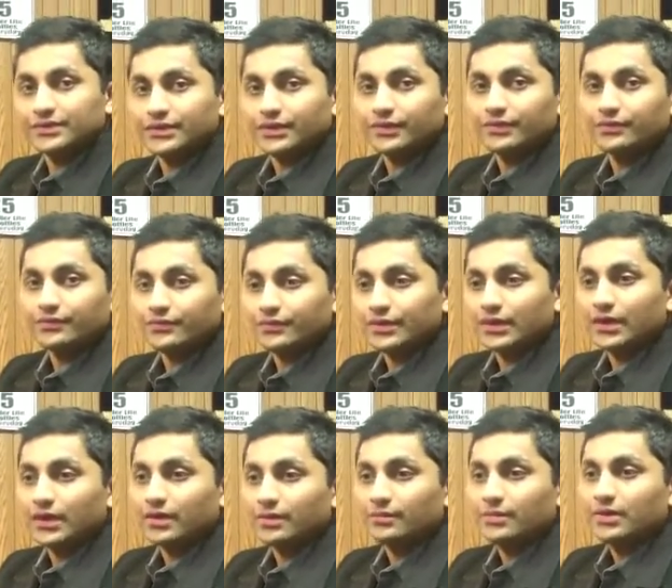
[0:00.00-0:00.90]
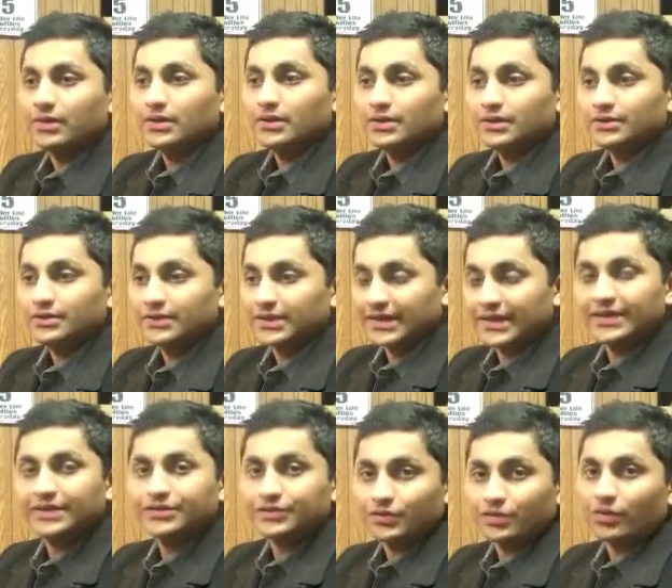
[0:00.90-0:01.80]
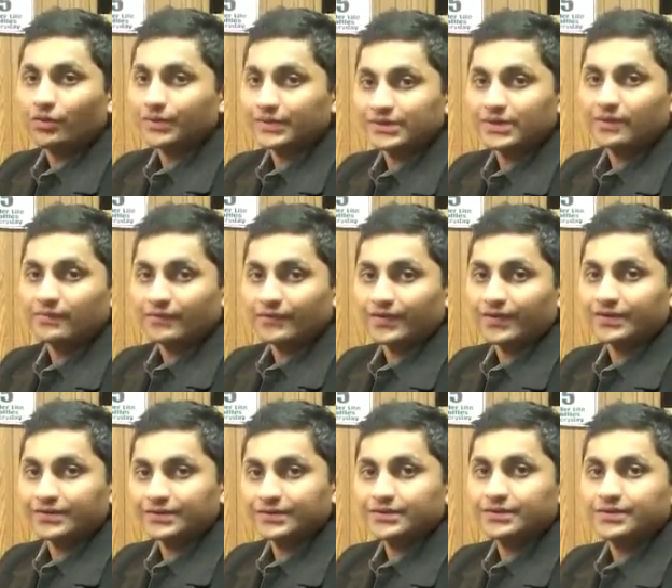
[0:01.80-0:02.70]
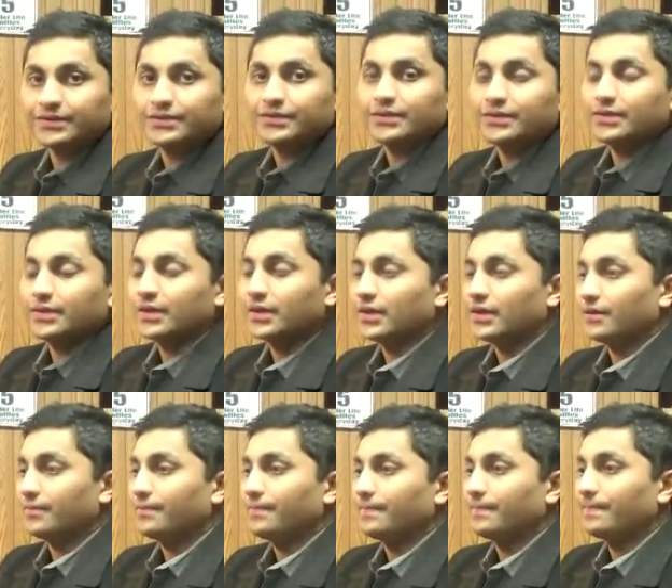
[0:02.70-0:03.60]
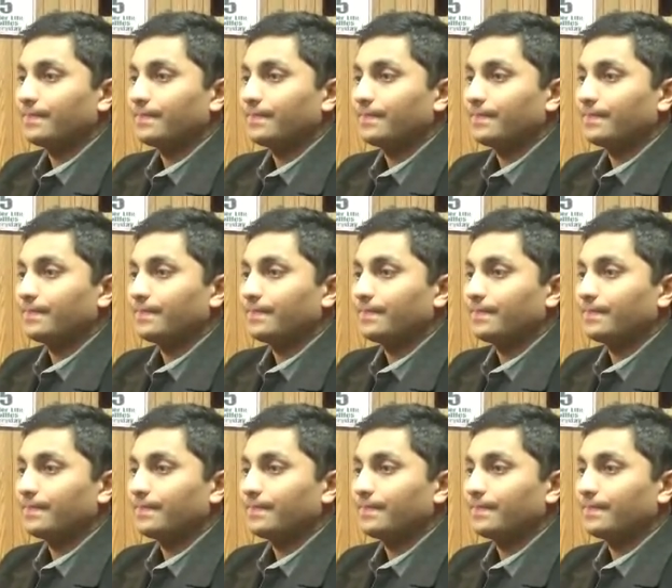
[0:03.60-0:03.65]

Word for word: You know, um, the kids should always come first. Um,